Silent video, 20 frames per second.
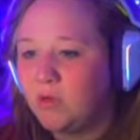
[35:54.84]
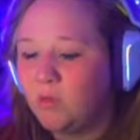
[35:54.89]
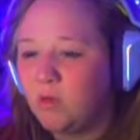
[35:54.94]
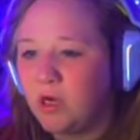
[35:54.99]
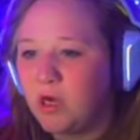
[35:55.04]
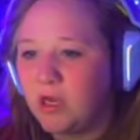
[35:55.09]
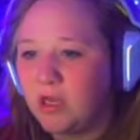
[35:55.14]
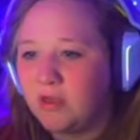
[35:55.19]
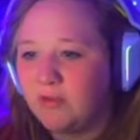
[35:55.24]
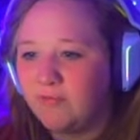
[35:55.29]

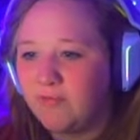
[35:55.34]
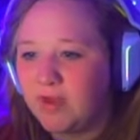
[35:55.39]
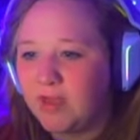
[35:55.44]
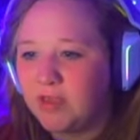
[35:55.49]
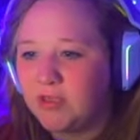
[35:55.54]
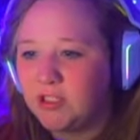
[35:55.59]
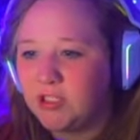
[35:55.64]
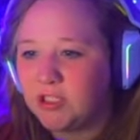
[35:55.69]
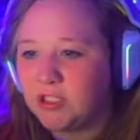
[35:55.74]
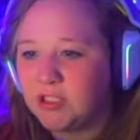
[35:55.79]
work if I
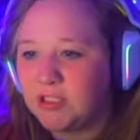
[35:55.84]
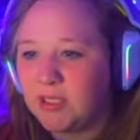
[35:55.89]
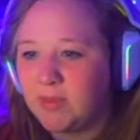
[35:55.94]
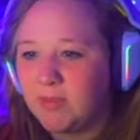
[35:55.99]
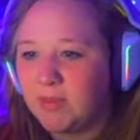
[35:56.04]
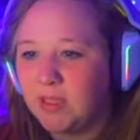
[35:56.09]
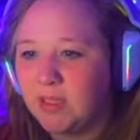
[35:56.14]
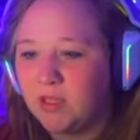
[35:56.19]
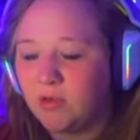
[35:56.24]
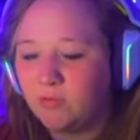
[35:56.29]
just am
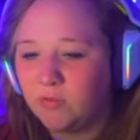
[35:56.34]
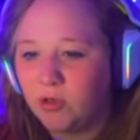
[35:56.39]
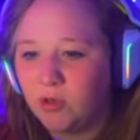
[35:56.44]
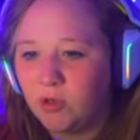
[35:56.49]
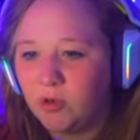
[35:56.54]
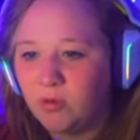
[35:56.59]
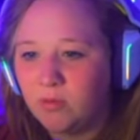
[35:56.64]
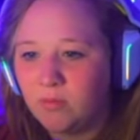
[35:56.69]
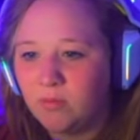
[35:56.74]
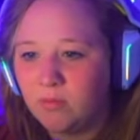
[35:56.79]
in the
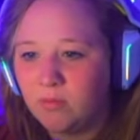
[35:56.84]
room?